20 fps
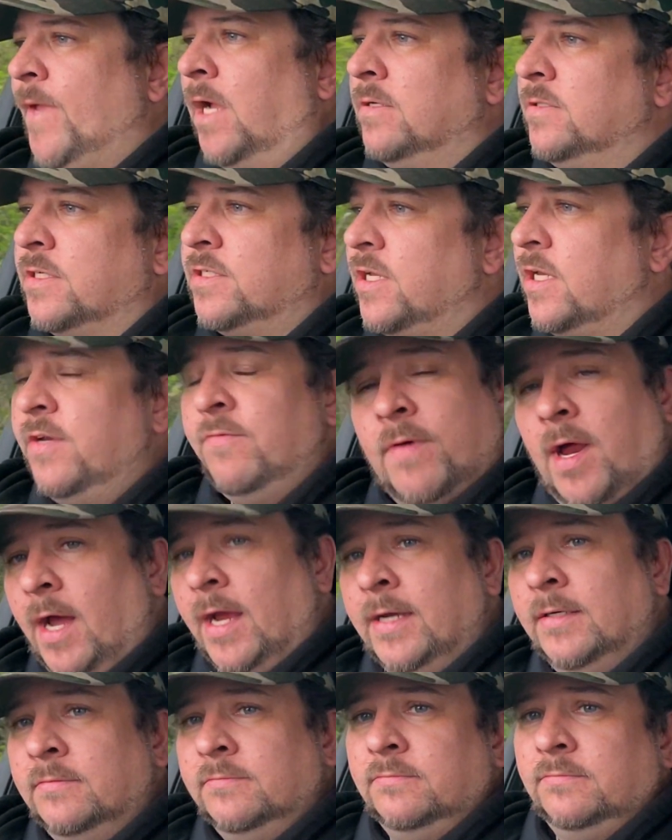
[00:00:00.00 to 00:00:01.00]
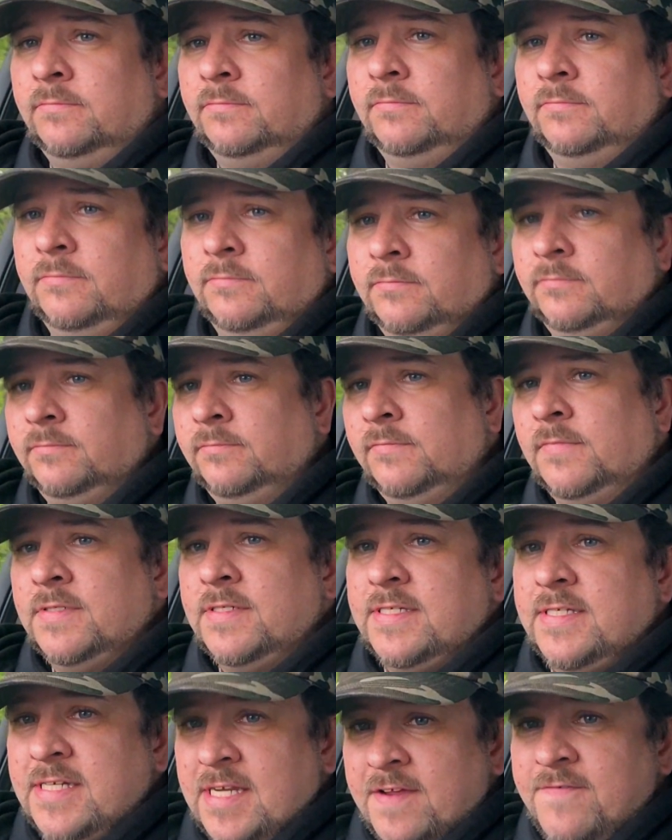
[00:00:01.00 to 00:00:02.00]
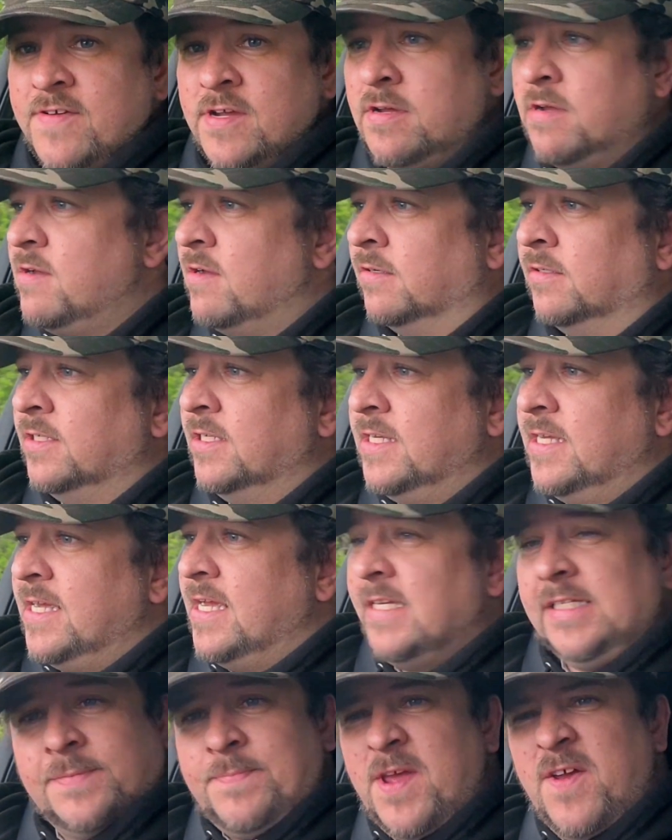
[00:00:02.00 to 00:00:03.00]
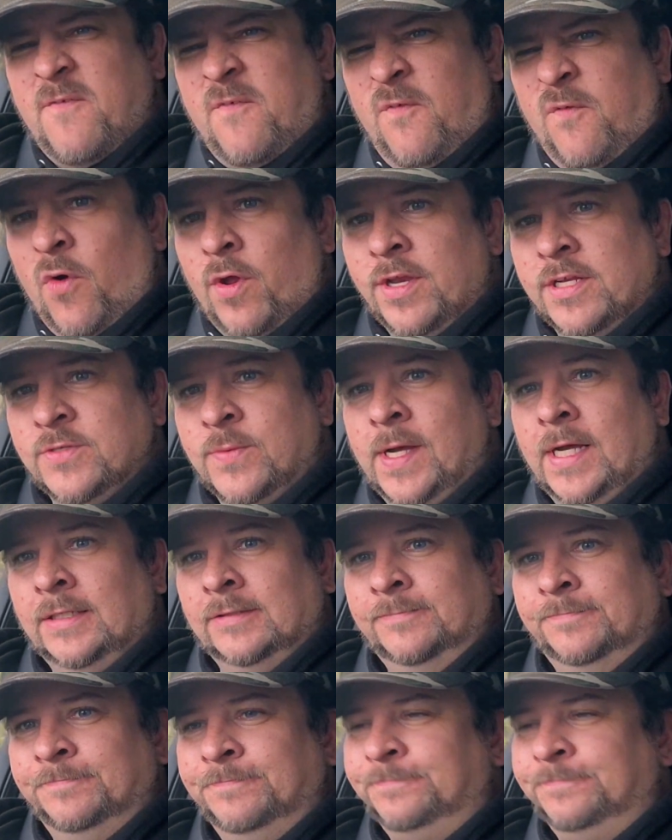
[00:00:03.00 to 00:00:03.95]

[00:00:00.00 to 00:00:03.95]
So it's only right to give it a go. It's a bit of fun as well.